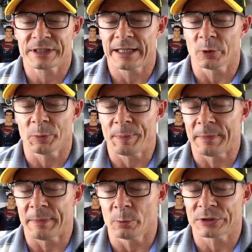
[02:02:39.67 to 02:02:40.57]
my work
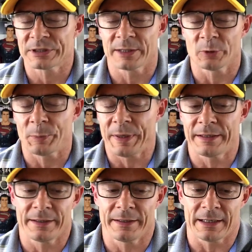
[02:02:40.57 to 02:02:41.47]
schedule pending,
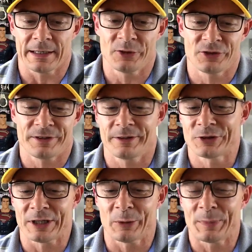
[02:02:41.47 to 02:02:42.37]
they're usually out
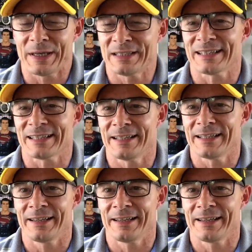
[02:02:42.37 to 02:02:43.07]
by Sunday.